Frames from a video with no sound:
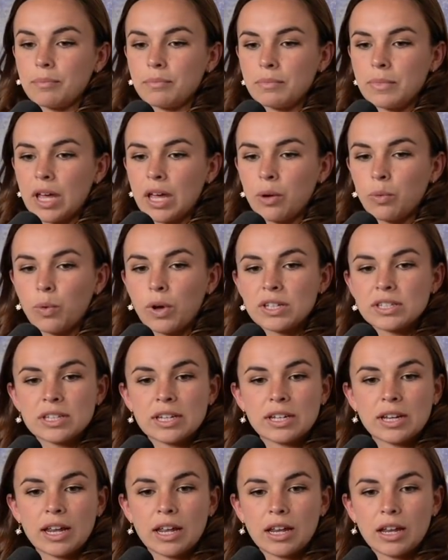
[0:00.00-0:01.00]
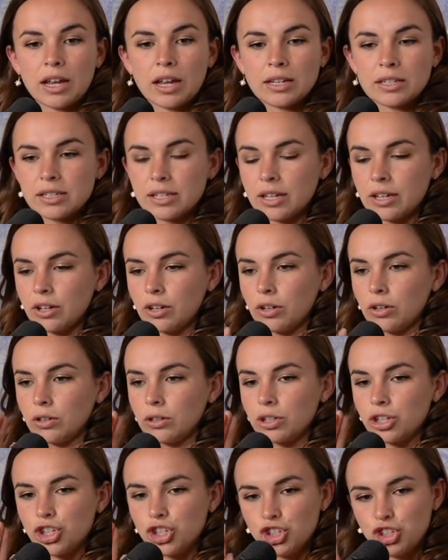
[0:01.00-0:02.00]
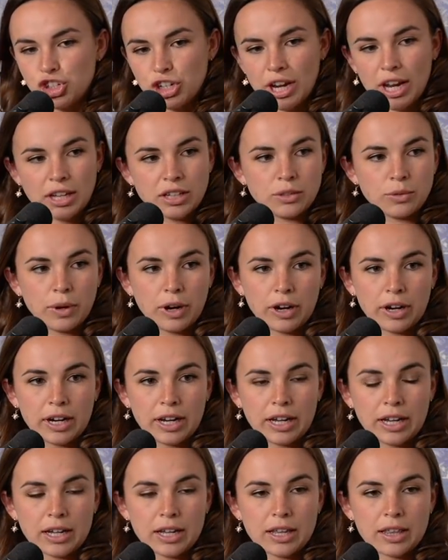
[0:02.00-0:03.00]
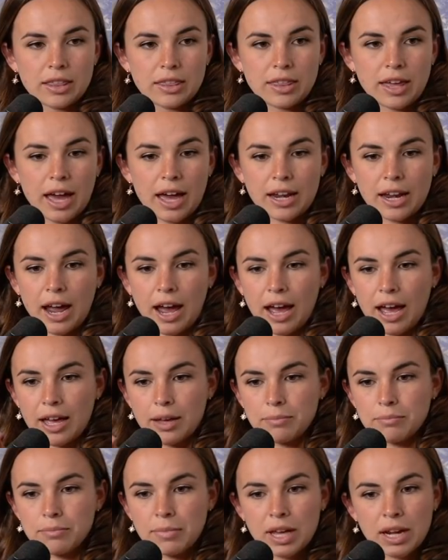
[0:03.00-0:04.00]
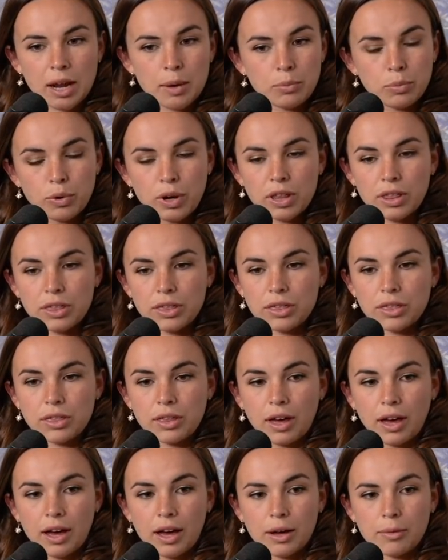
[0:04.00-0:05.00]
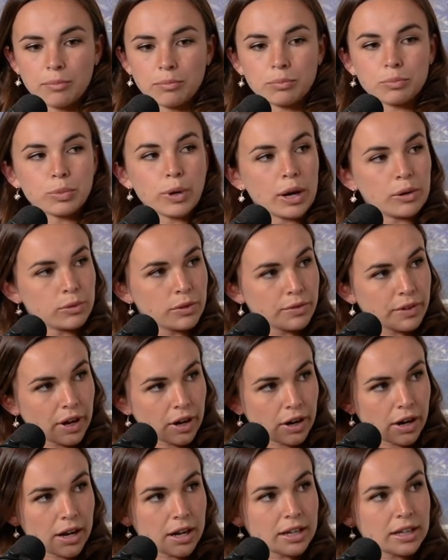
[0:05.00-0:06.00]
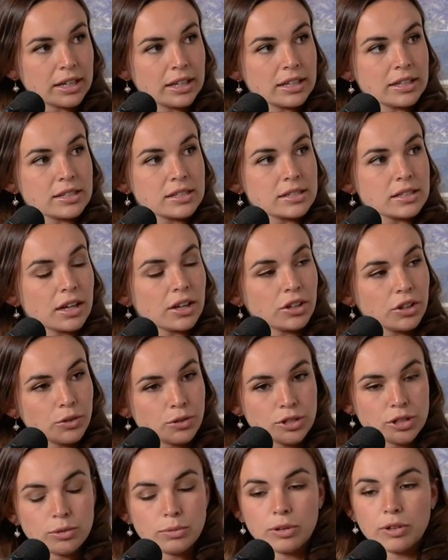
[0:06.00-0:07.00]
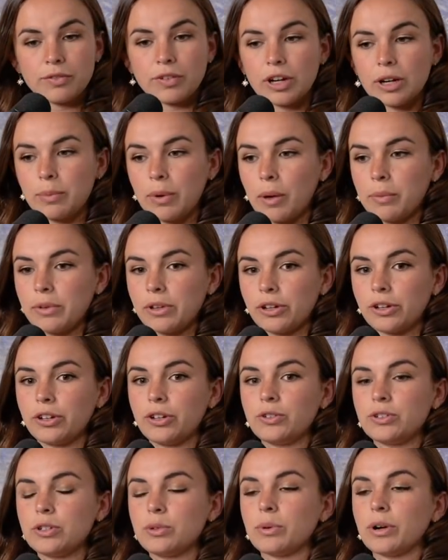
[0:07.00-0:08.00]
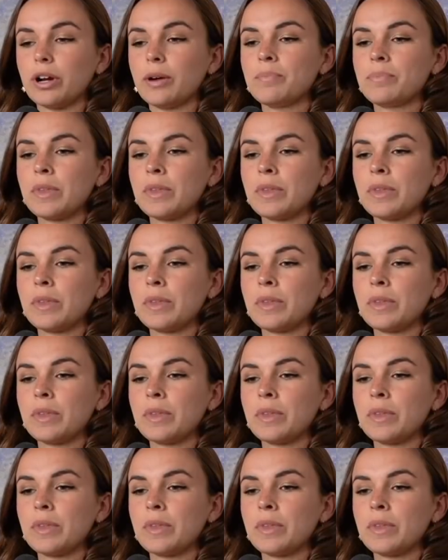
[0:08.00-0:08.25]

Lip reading: It wasn't until January that I met up with Brent Rivera. He's a YouTuber, very popular YouTuber.